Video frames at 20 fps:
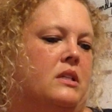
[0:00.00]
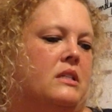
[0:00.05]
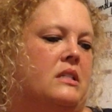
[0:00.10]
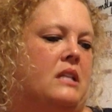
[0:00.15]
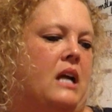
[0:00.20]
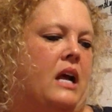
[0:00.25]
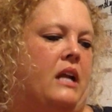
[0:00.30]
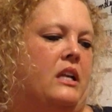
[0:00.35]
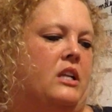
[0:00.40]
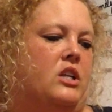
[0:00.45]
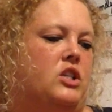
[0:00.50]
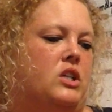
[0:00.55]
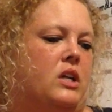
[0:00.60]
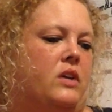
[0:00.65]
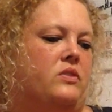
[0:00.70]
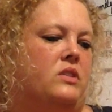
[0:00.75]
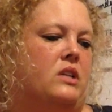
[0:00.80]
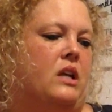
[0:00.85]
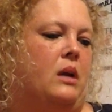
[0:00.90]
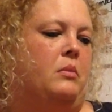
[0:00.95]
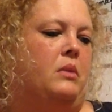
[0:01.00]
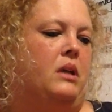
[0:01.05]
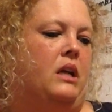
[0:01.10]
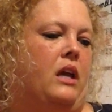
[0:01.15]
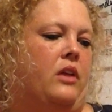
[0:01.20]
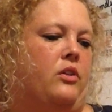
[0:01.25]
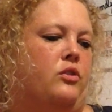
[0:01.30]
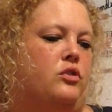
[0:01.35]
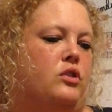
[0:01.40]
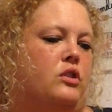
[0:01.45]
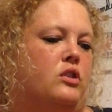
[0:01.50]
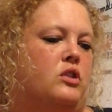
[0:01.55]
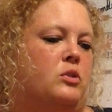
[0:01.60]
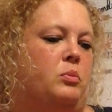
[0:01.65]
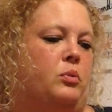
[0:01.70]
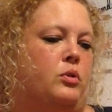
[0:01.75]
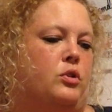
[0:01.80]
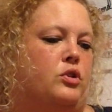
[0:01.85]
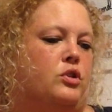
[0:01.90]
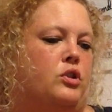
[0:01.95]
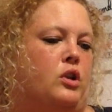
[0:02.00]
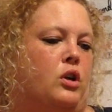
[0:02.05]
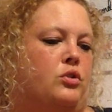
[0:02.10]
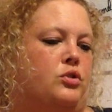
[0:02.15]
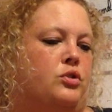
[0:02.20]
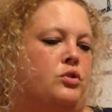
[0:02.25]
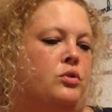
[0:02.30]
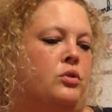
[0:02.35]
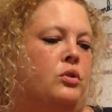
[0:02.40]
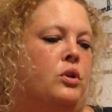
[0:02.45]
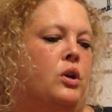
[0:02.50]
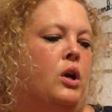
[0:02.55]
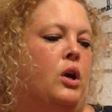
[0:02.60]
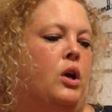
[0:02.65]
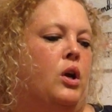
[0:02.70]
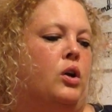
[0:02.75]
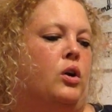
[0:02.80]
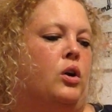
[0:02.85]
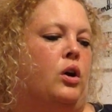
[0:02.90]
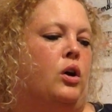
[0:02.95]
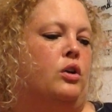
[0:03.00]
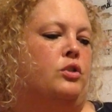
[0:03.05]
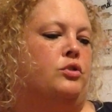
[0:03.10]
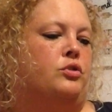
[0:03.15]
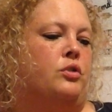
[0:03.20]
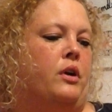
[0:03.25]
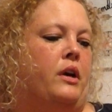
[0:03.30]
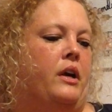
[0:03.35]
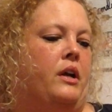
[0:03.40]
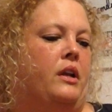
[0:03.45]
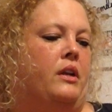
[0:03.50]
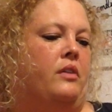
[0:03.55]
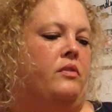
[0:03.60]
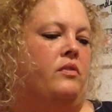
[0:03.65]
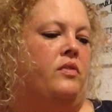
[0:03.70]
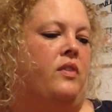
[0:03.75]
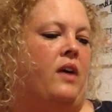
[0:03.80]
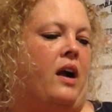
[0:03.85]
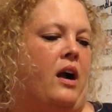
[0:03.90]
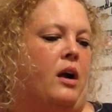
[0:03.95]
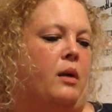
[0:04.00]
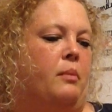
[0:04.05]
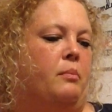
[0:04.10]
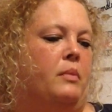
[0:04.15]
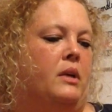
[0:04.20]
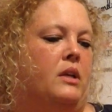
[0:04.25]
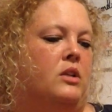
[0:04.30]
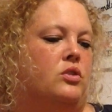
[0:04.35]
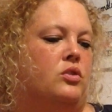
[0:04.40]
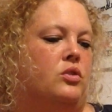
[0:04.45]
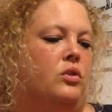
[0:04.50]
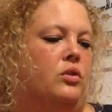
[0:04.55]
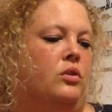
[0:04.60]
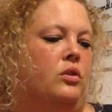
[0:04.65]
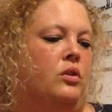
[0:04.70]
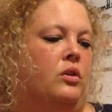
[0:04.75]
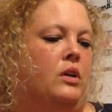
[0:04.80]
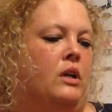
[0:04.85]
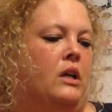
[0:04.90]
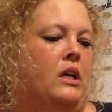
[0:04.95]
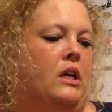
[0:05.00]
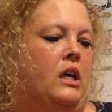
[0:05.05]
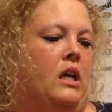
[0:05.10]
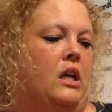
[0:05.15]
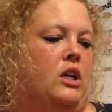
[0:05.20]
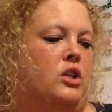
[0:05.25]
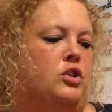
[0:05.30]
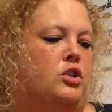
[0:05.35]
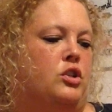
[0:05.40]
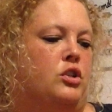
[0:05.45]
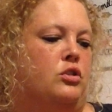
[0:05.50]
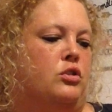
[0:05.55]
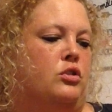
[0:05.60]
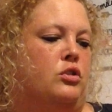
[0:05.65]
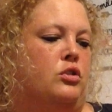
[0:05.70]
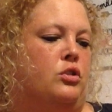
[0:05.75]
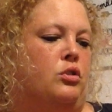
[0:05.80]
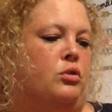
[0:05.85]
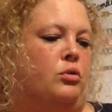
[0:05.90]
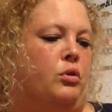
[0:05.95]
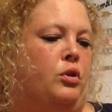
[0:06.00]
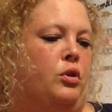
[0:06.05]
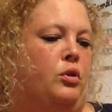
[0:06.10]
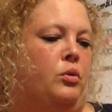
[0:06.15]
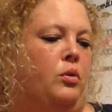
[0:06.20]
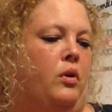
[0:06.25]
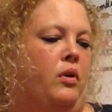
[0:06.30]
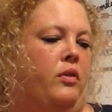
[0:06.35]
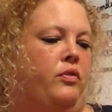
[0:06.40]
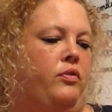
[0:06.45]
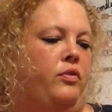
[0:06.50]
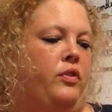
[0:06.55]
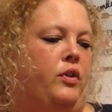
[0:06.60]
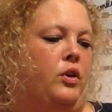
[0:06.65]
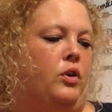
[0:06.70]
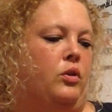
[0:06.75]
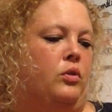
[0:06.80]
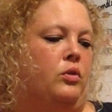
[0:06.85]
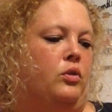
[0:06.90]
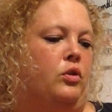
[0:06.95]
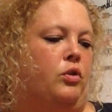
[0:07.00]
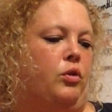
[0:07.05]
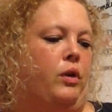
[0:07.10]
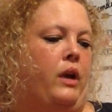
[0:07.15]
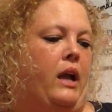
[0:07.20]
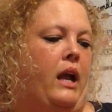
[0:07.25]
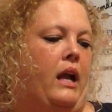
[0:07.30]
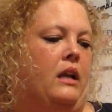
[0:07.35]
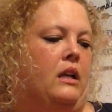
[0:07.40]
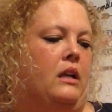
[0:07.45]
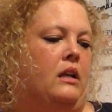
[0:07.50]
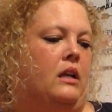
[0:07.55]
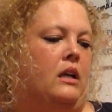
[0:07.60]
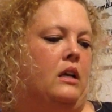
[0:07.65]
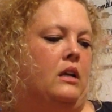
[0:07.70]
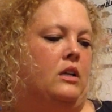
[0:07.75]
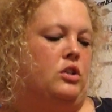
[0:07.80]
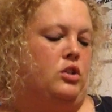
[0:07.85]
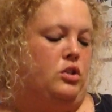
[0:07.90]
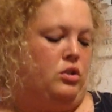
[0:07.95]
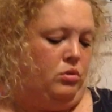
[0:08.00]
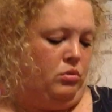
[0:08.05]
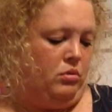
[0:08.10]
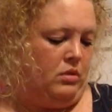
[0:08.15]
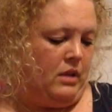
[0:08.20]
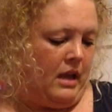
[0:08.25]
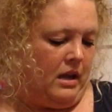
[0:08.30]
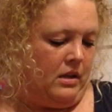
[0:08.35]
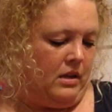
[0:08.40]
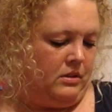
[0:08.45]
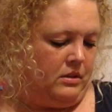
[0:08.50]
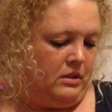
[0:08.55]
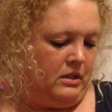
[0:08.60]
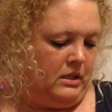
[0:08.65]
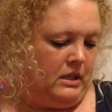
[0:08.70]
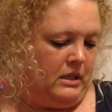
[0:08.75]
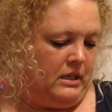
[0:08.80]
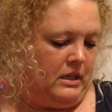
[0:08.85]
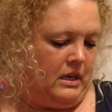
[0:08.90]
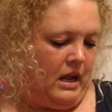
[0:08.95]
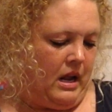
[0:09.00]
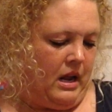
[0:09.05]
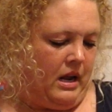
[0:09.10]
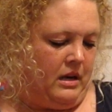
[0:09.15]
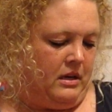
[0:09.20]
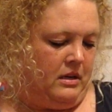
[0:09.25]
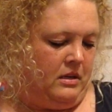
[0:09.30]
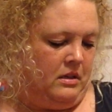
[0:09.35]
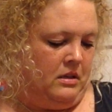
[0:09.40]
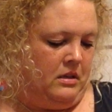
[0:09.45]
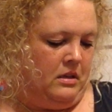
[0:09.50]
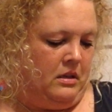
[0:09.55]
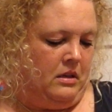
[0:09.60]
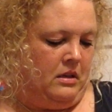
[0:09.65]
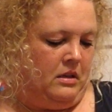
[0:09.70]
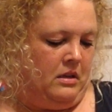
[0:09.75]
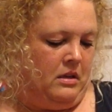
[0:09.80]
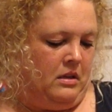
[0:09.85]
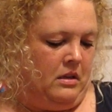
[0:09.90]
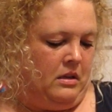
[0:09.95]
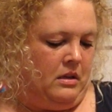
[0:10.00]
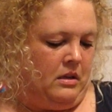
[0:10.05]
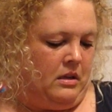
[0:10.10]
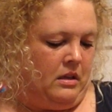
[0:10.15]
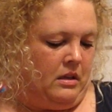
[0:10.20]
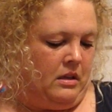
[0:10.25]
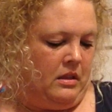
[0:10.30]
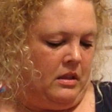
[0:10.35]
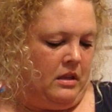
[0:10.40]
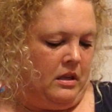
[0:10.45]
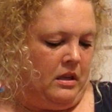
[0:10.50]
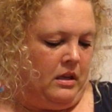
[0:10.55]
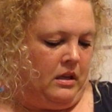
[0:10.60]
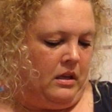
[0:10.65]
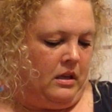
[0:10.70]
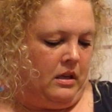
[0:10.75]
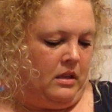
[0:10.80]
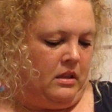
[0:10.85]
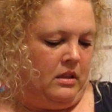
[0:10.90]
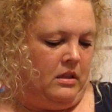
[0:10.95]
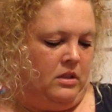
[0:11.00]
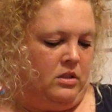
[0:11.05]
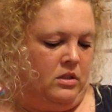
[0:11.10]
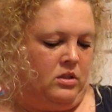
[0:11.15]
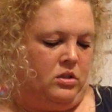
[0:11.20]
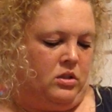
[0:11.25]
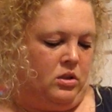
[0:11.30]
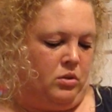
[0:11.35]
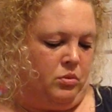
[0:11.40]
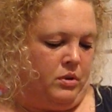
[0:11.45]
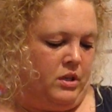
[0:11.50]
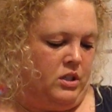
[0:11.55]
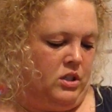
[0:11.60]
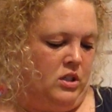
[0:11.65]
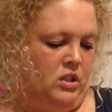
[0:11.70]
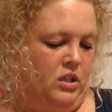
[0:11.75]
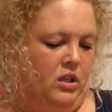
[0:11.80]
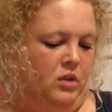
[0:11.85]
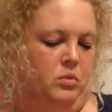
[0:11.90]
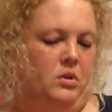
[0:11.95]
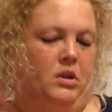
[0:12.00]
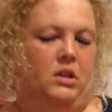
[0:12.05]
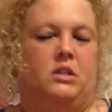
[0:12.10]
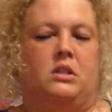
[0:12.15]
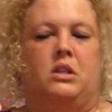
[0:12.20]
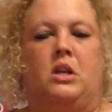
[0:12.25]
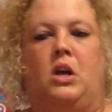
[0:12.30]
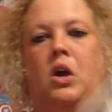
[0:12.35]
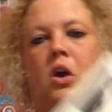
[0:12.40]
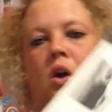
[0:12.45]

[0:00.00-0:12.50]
exciting chefs come together to explore social, cultural, and environmental issues through food. Created in 2009. I think this originally was